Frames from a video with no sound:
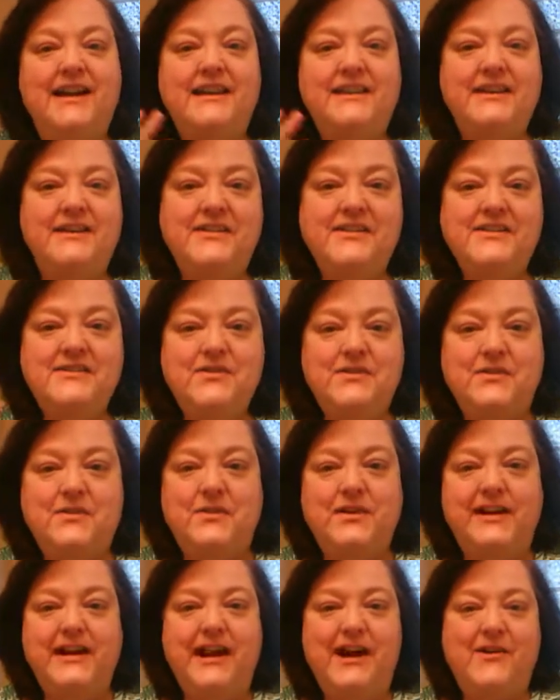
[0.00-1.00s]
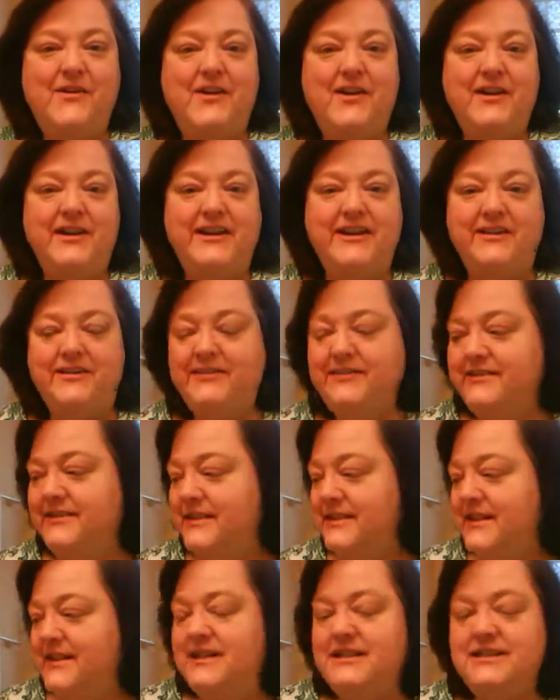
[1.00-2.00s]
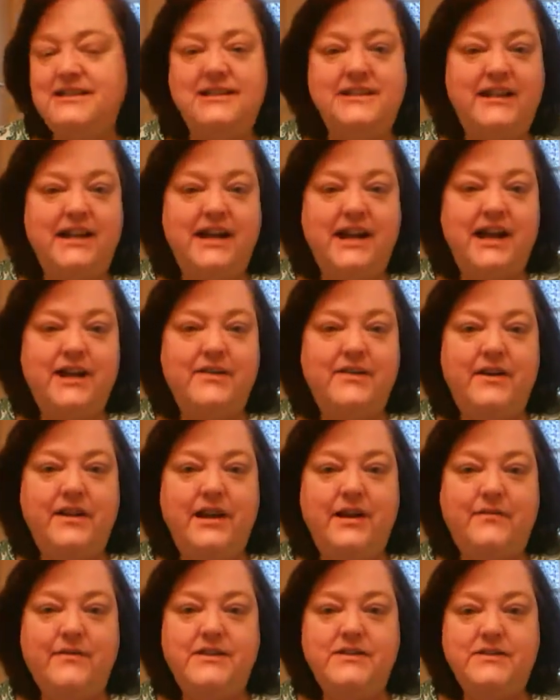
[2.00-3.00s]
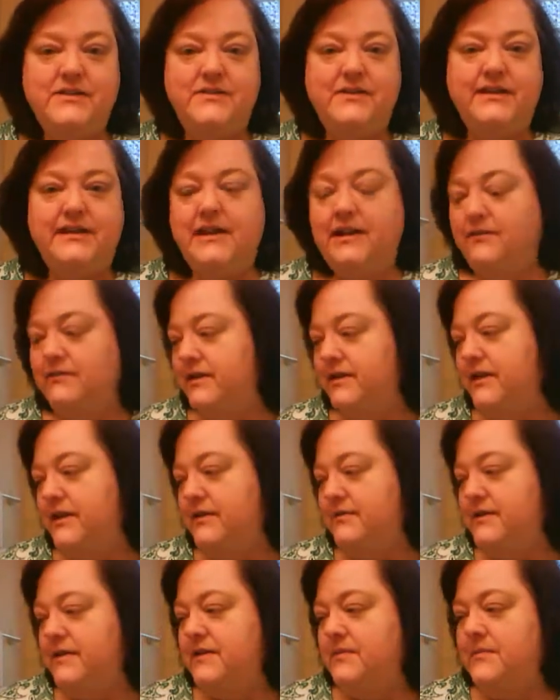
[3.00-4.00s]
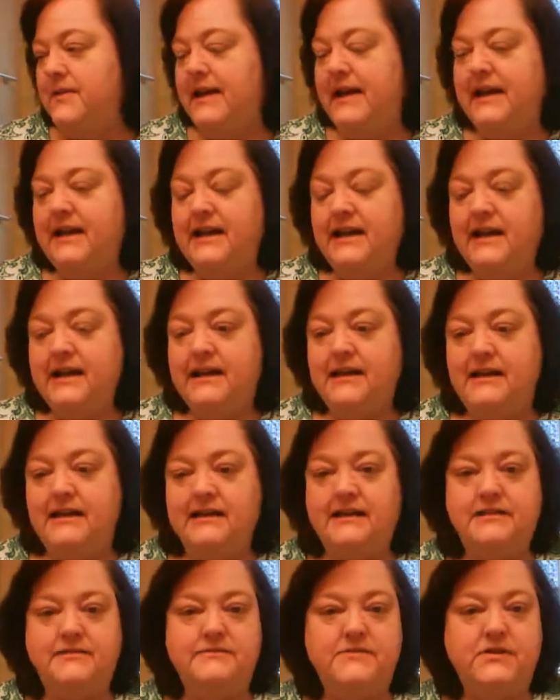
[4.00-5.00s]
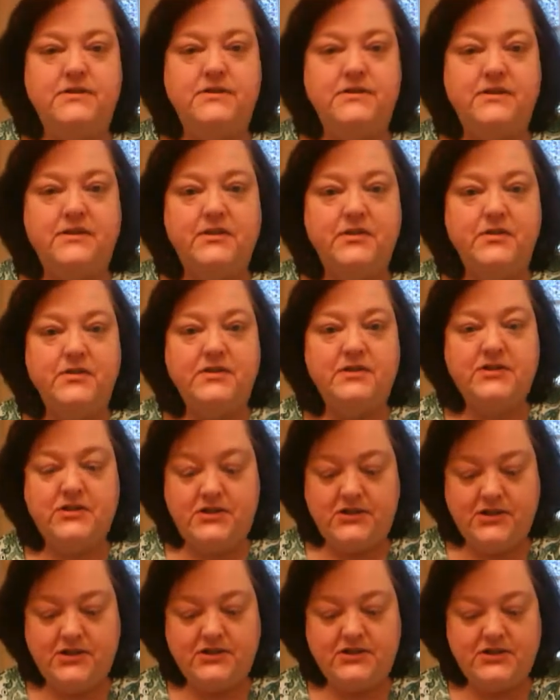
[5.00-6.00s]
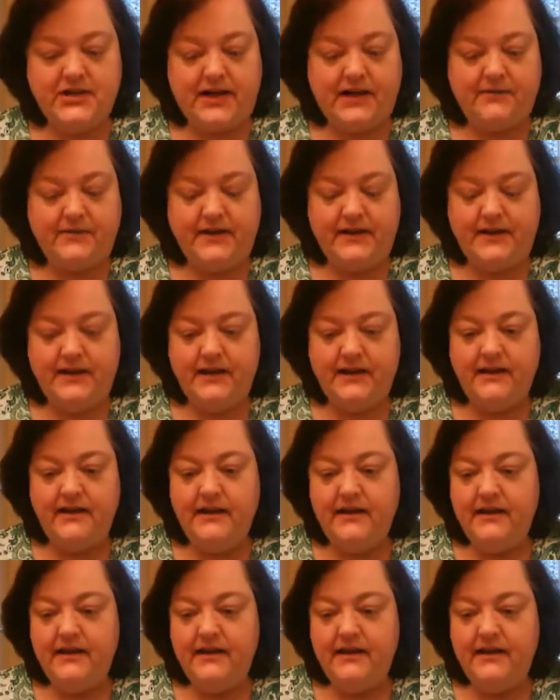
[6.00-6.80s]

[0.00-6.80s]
Hi there, it's Lori. How are you? Today I thought I would do a get ready with me and just do a little chit chat with you.